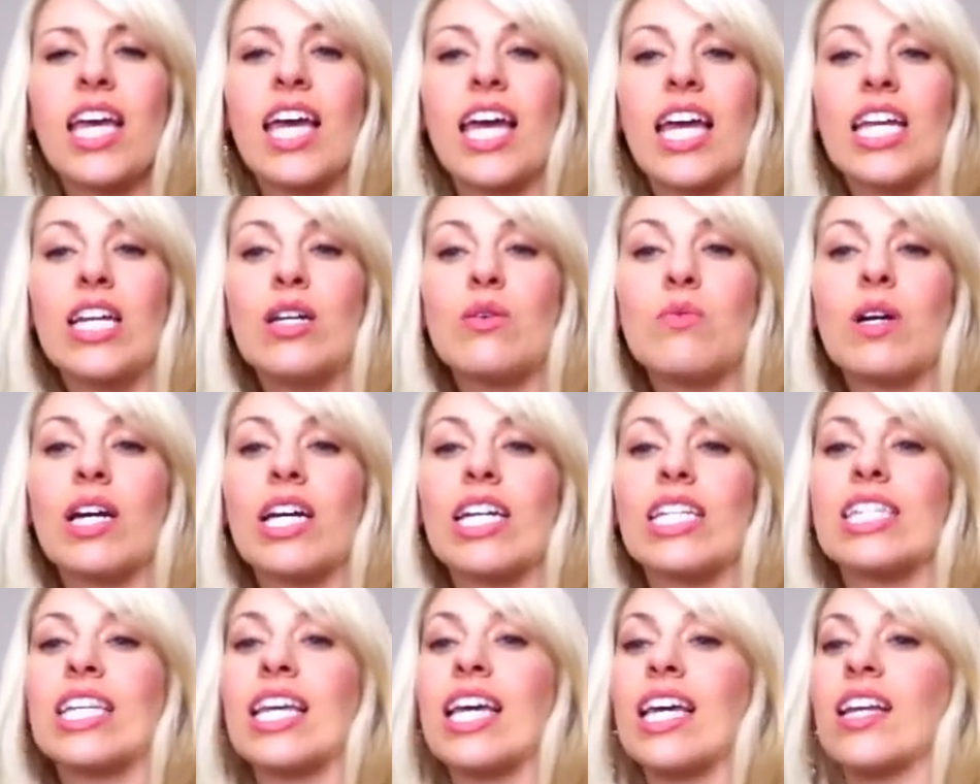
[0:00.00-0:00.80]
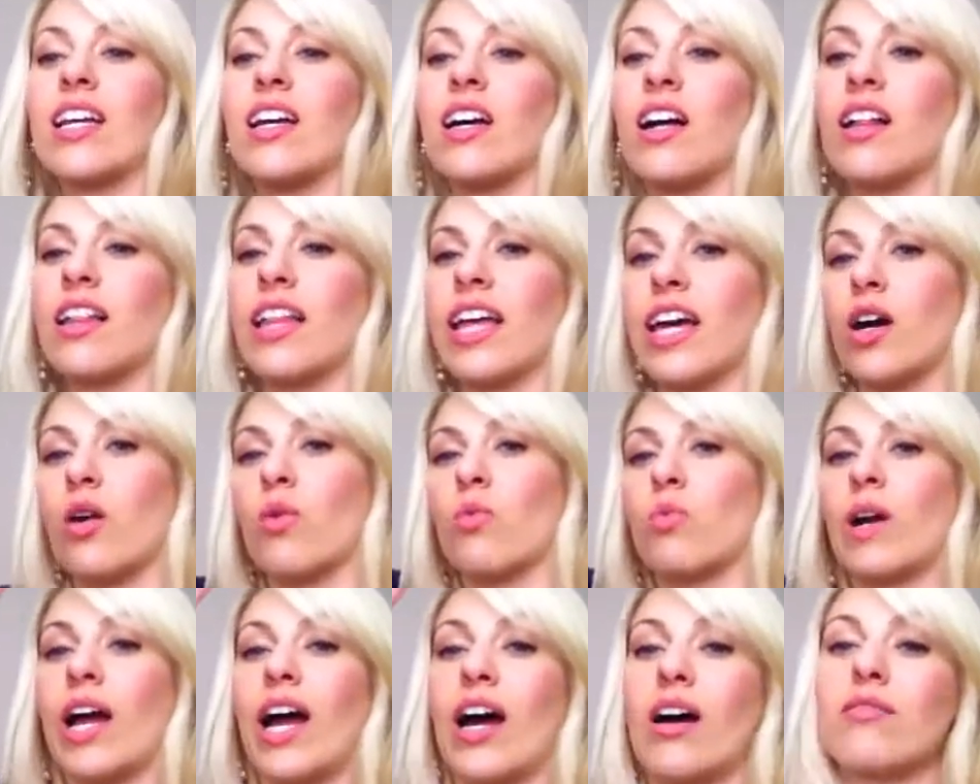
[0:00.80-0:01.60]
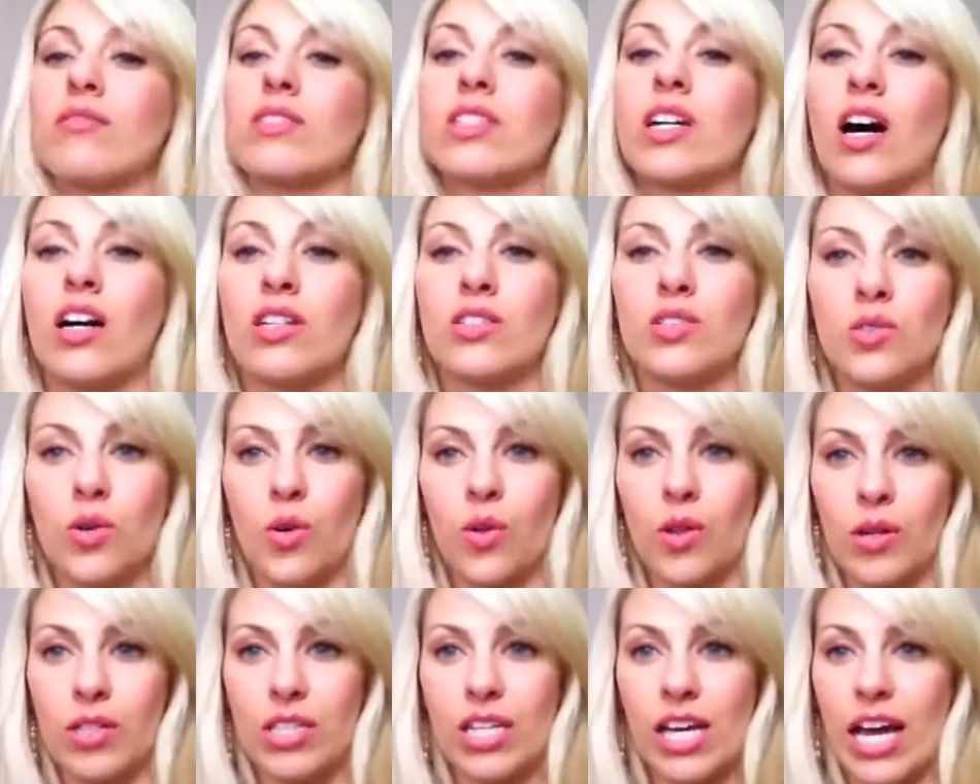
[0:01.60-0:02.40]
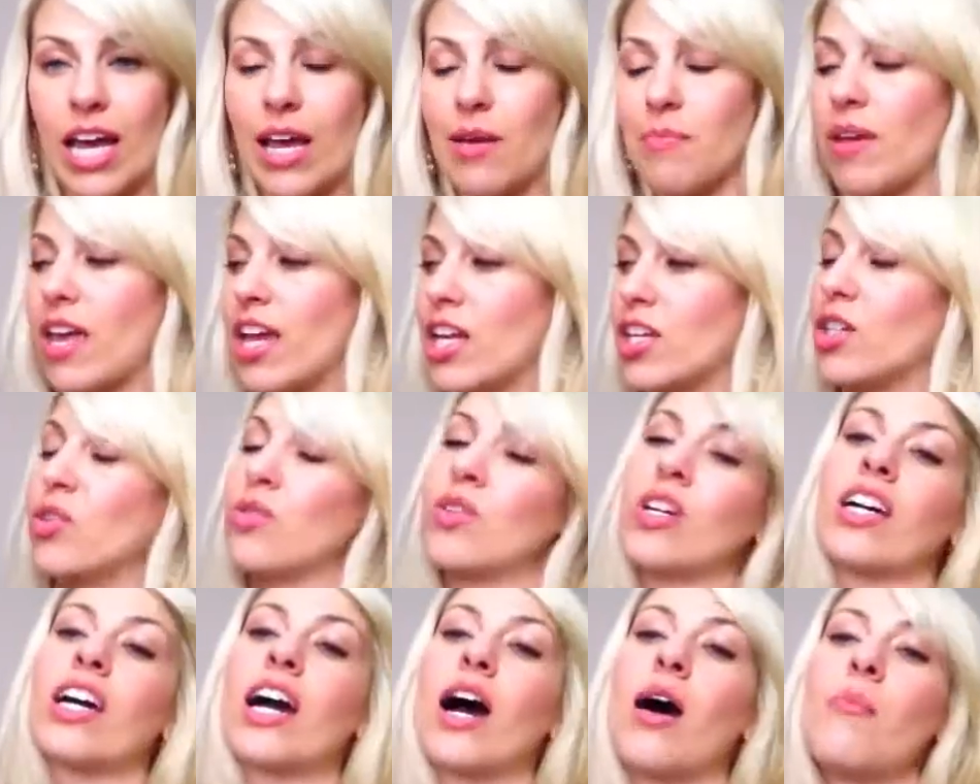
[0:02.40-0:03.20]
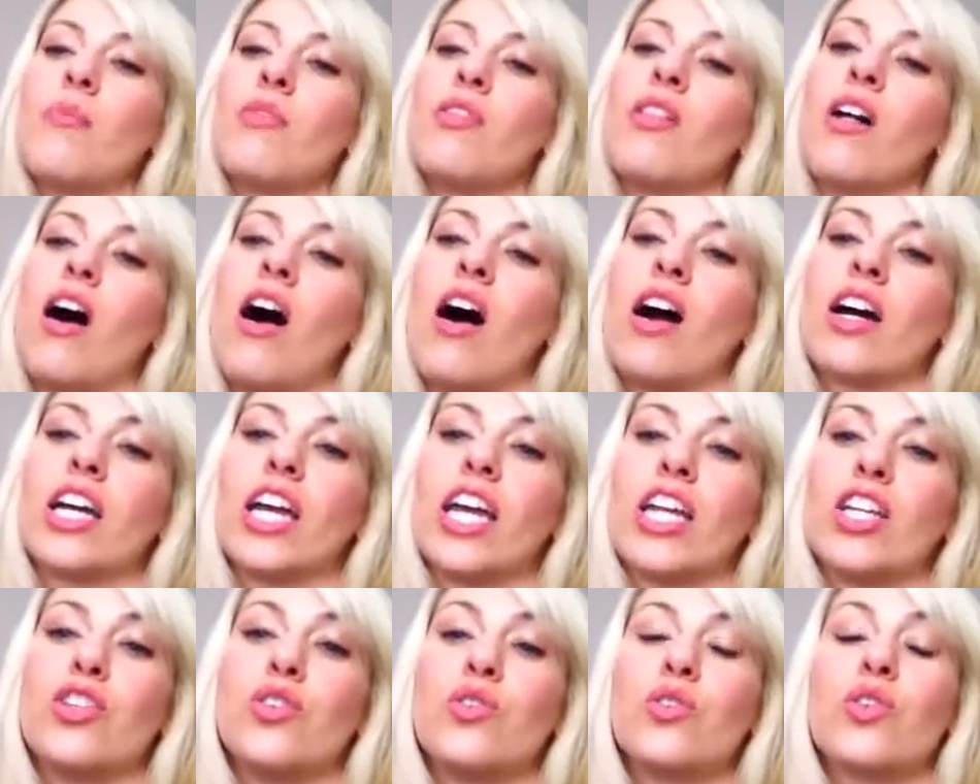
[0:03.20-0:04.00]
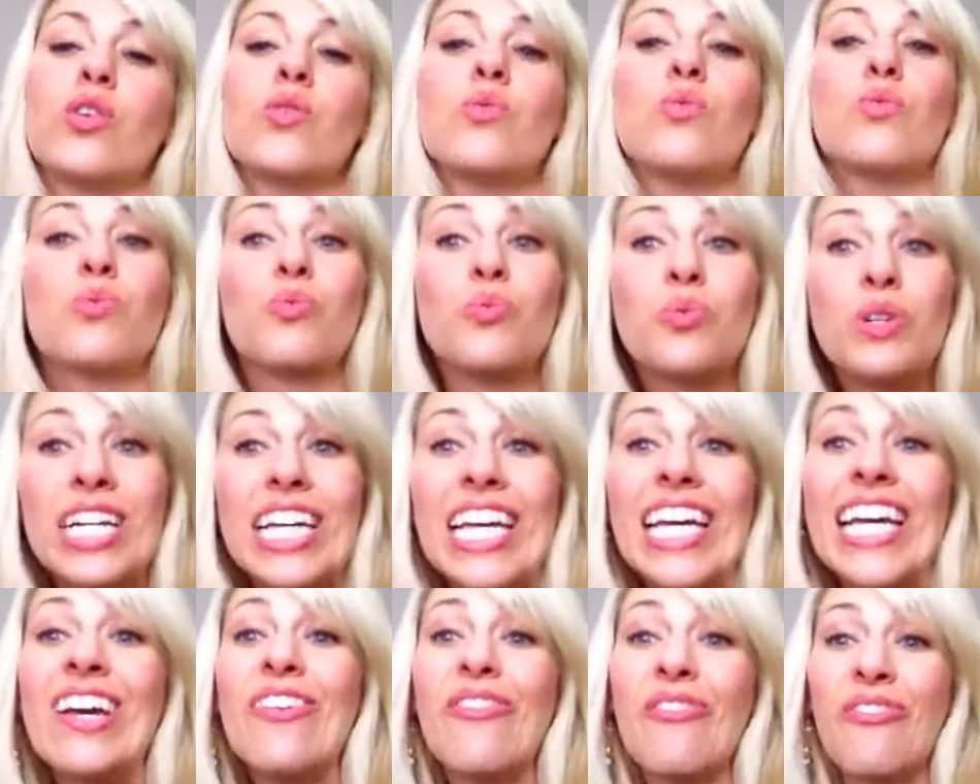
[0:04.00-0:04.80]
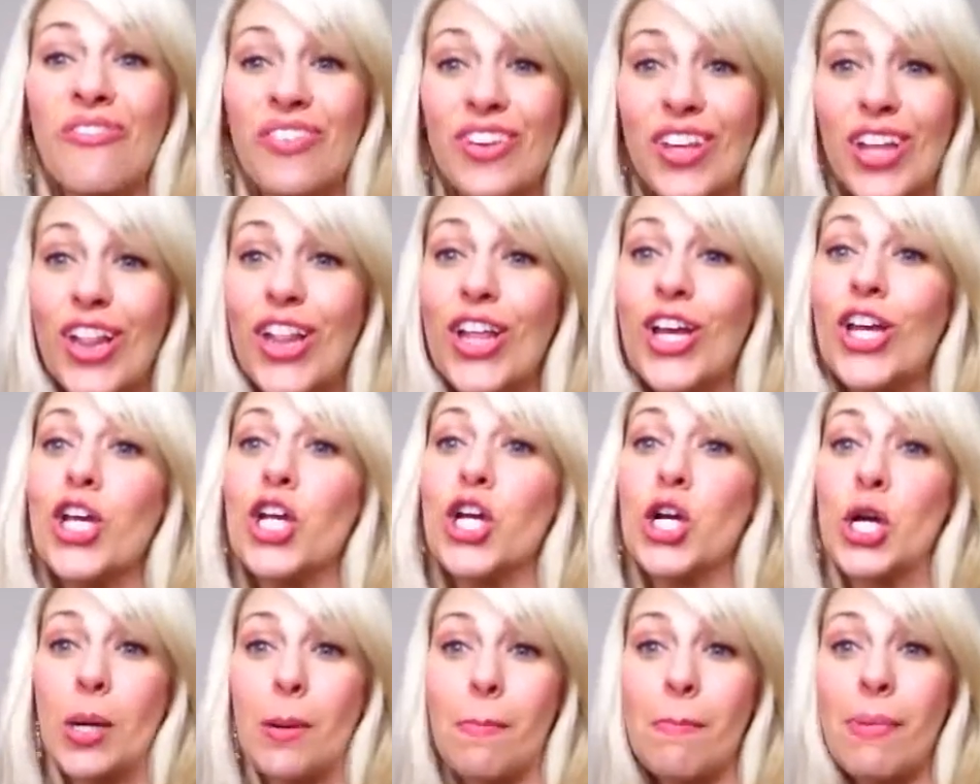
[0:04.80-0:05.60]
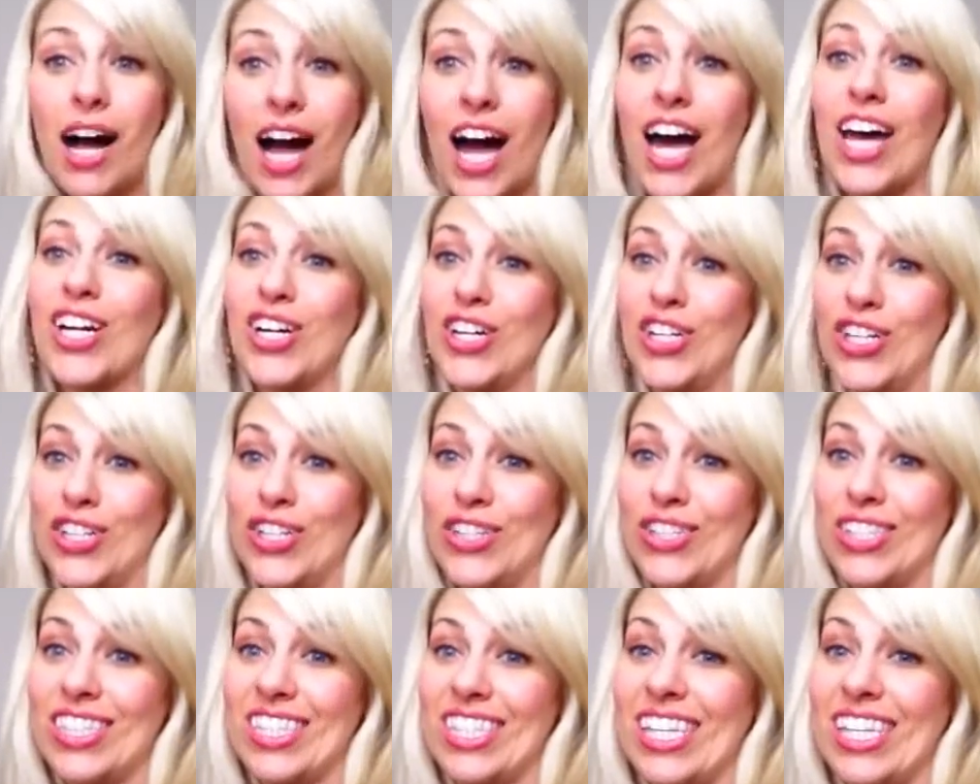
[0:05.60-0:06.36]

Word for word: Anyways, and a, uh, like a round gondola type, and you could come along and you could refill your bottles.